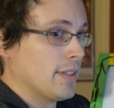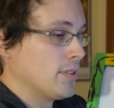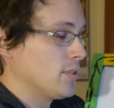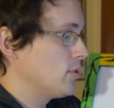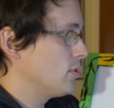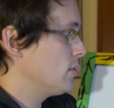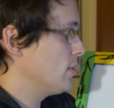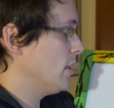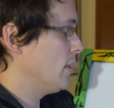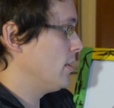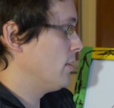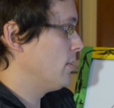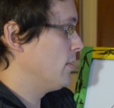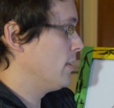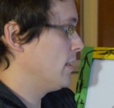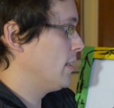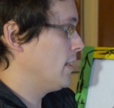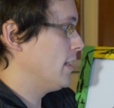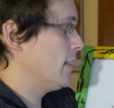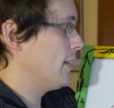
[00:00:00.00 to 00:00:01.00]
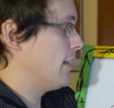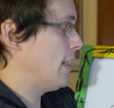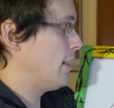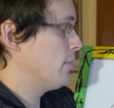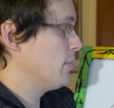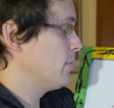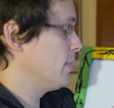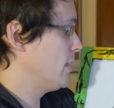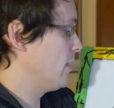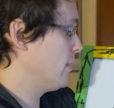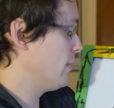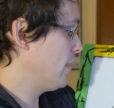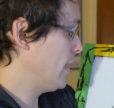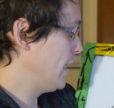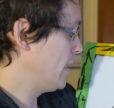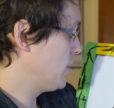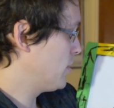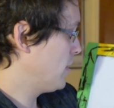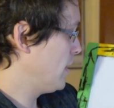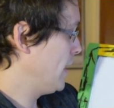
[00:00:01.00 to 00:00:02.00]
So that would be our
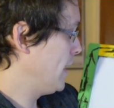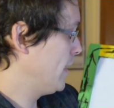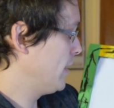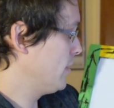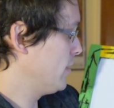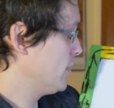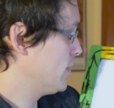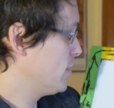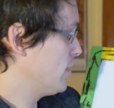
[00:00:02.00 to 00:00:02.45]
right triangle.